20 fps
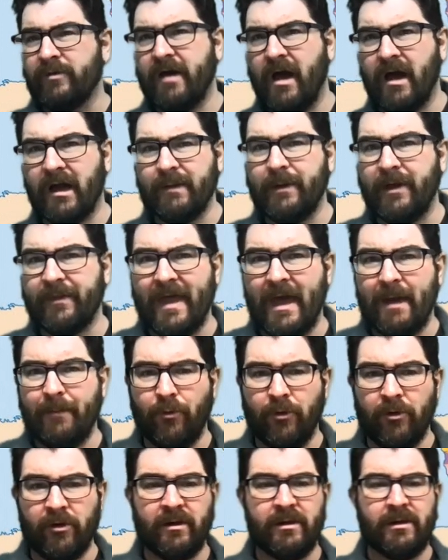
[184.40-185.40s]
talk about that
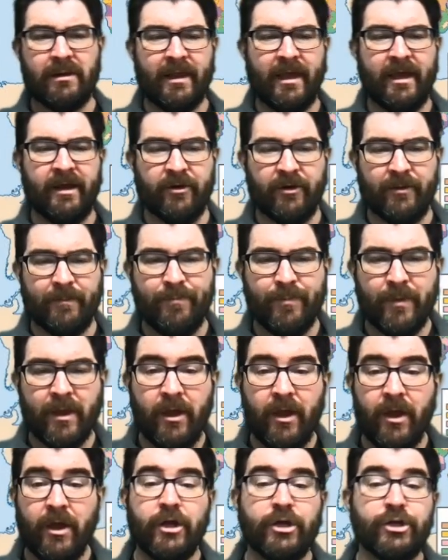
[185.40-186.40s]
more later.
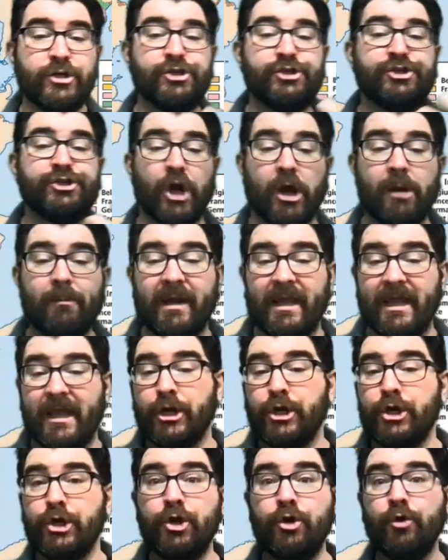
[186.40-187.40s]
Germany, a
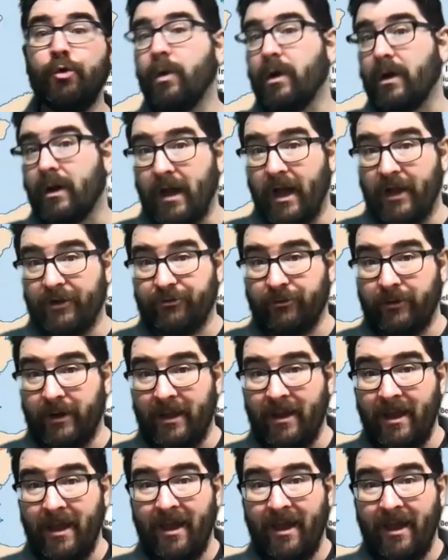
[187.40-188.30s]
newer country,